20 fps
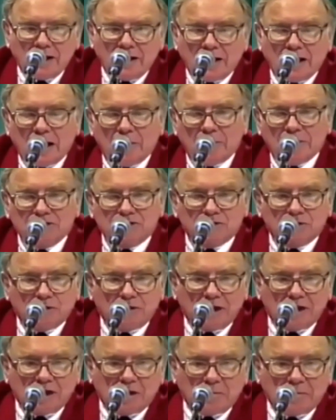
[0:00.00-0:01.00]
How much do
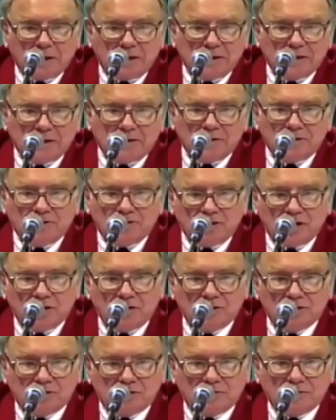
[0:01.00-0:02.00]
they depend on the
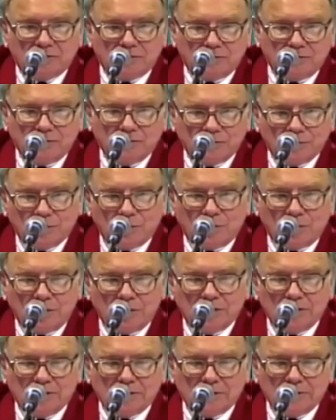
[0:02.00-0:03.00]
genius of the
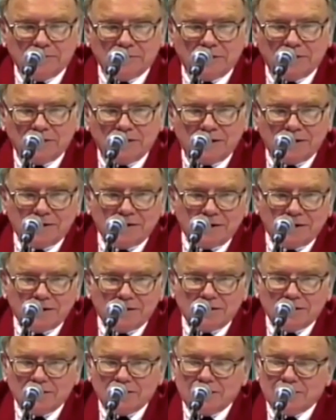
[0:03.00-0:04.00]
lord in
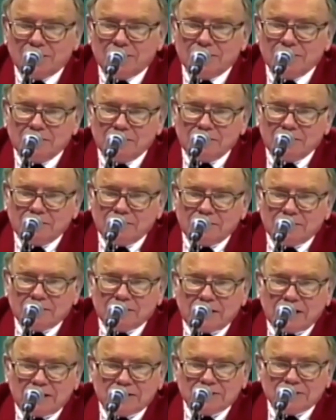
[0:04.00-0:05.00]
the
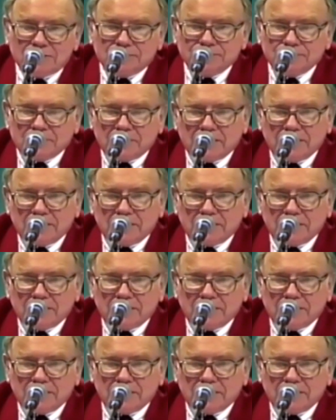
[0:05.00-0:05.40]
castle?